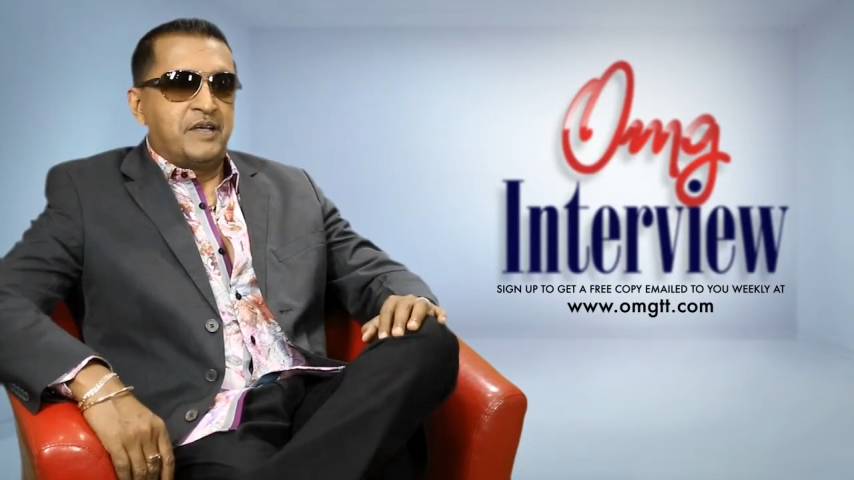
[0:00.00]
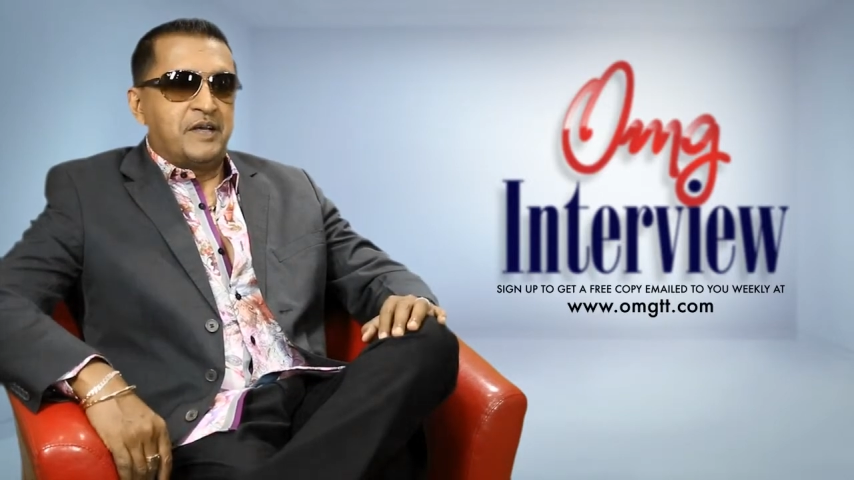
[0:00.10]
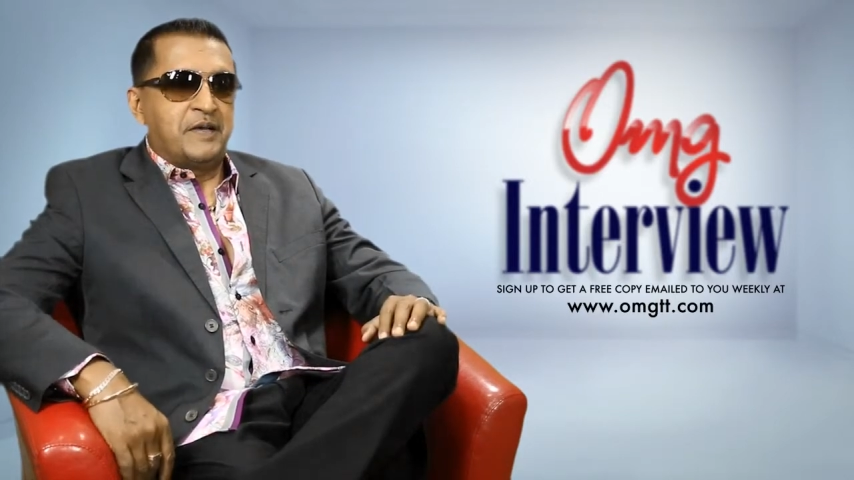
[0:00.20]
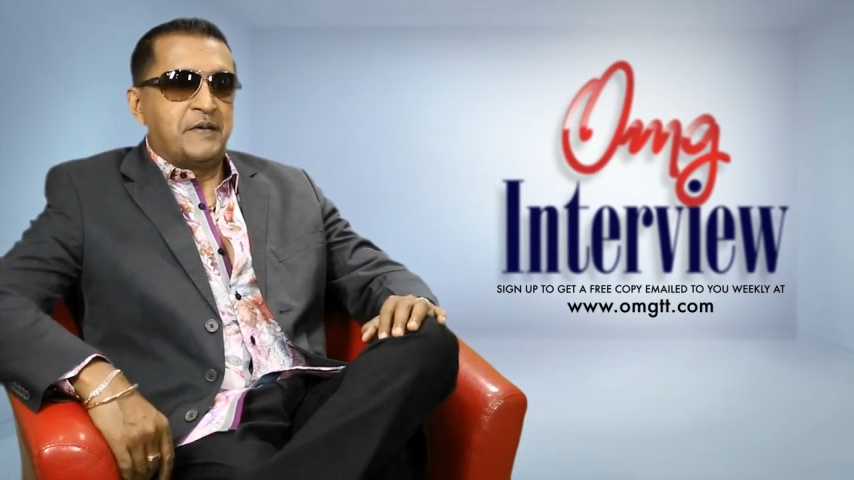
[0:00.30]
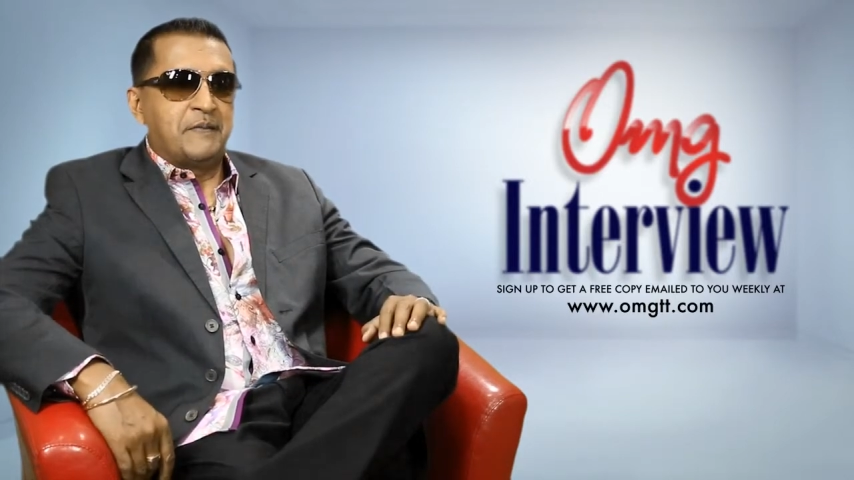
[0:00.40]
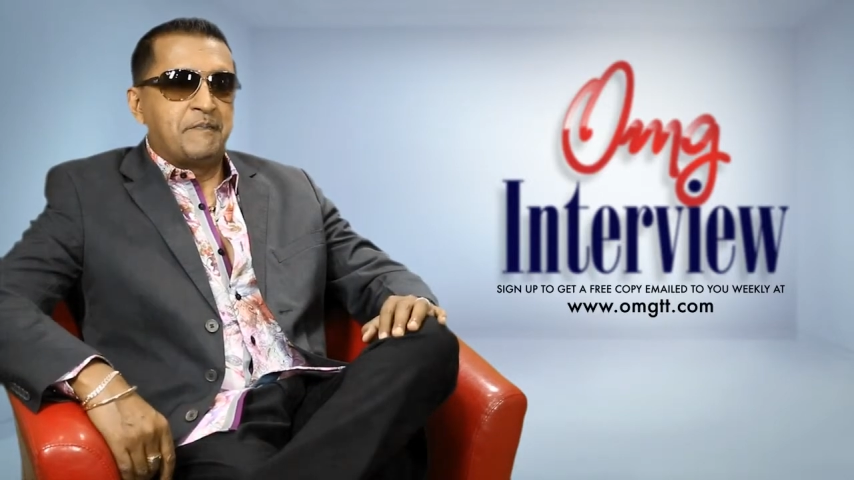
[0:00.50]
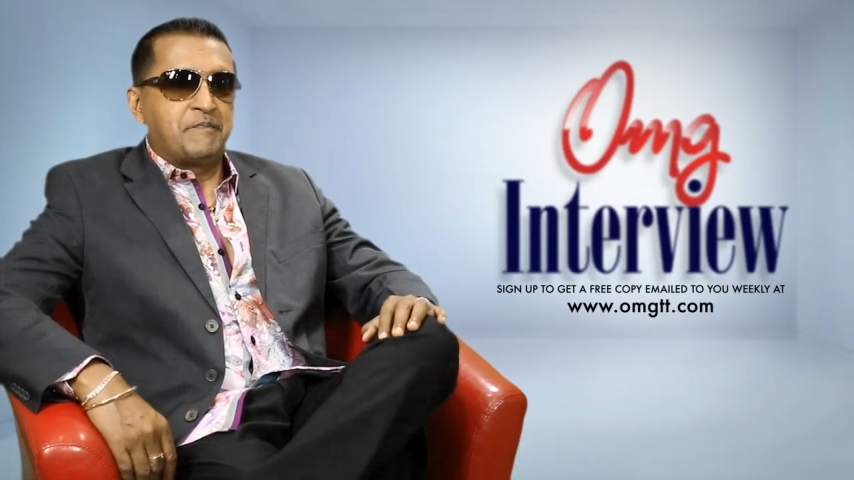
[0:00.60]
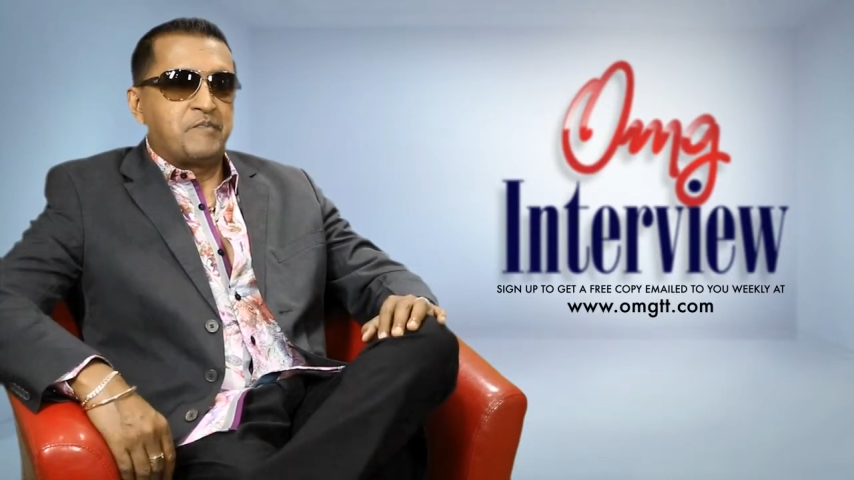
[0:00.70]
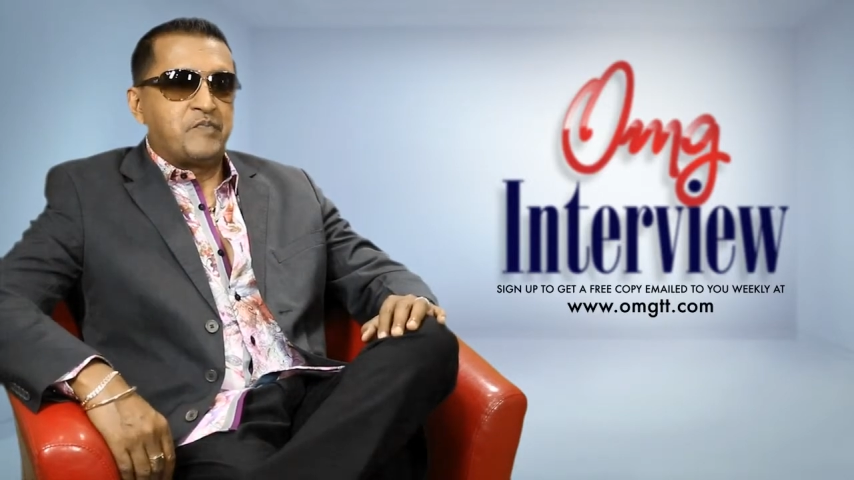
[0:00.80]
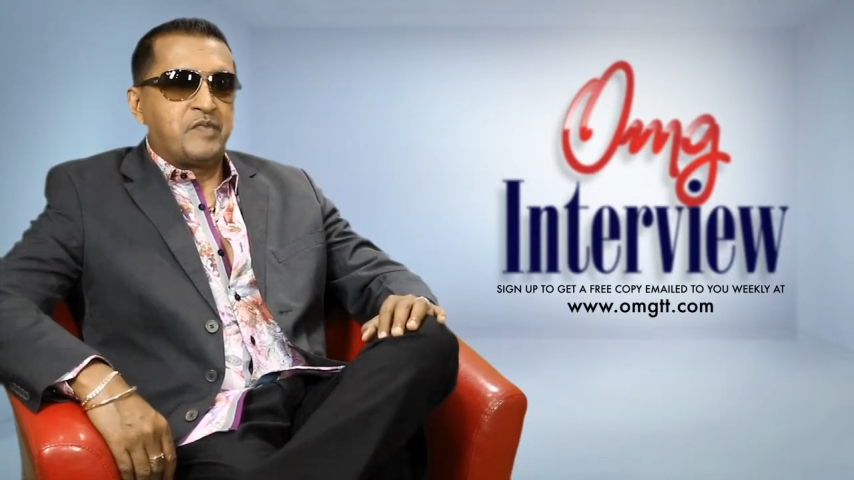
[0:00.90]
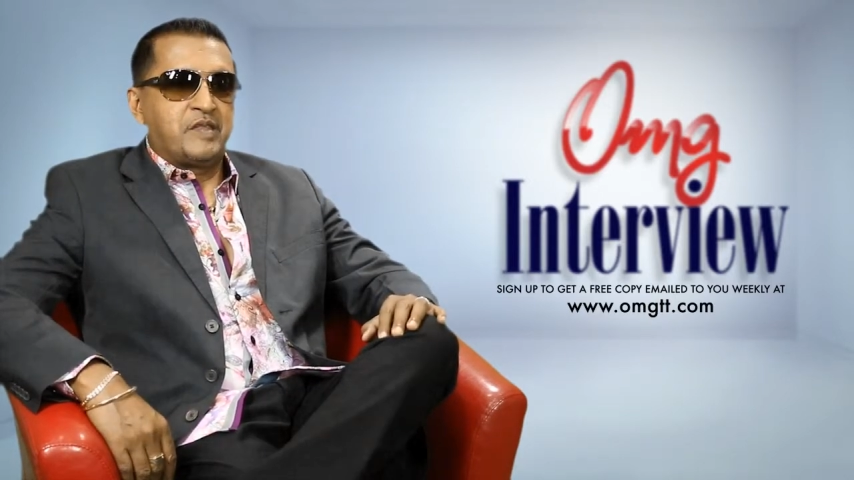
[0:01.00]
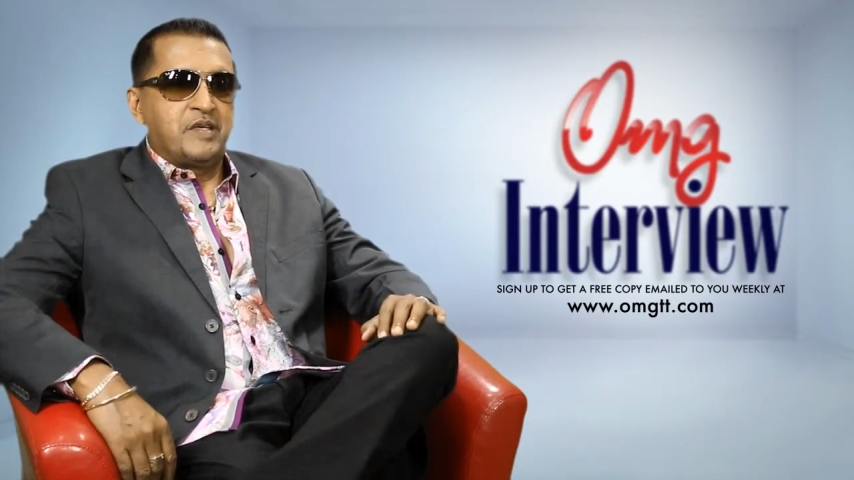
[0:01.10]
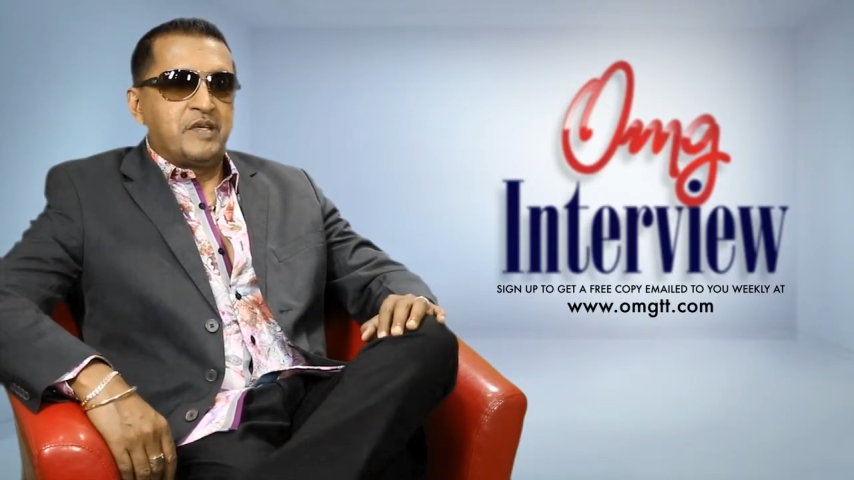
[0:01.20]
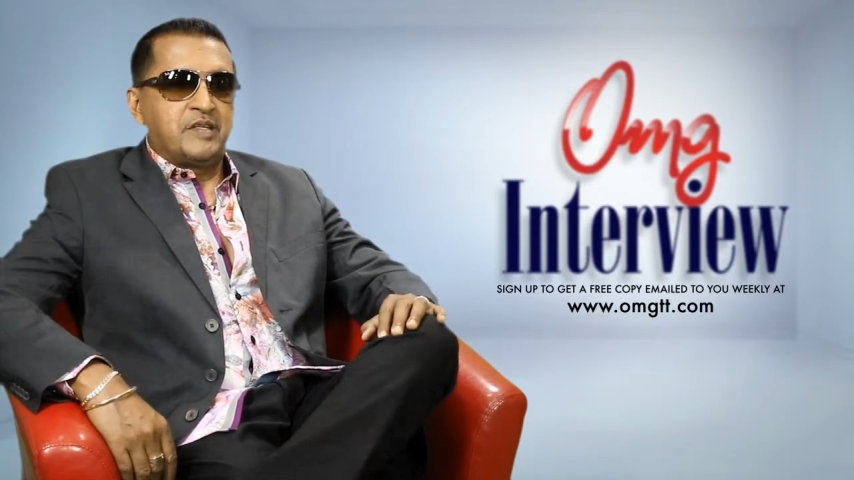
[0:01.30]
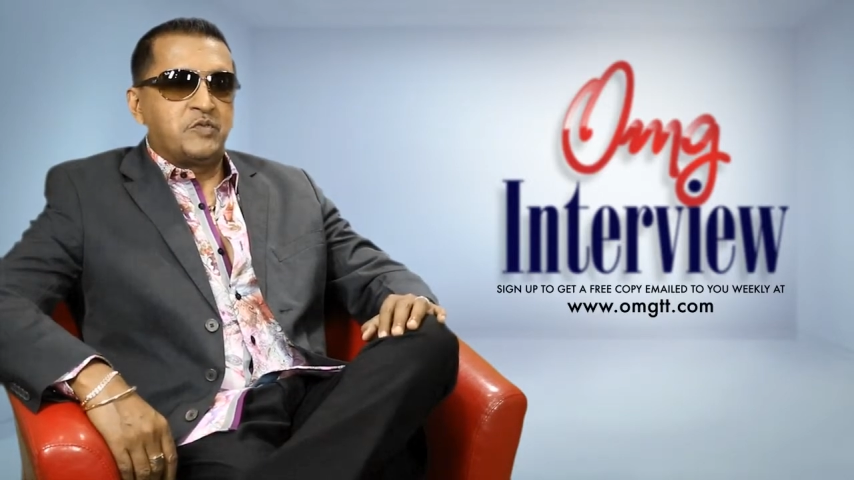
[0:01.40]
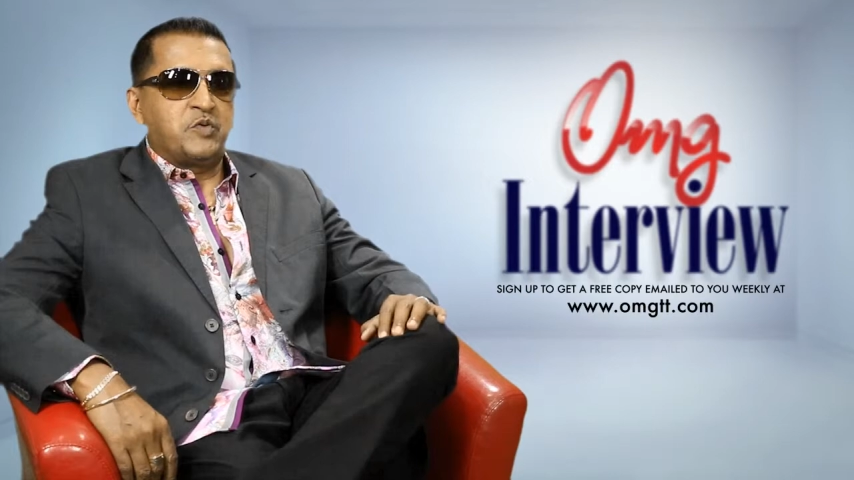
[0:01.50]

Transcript: Um, this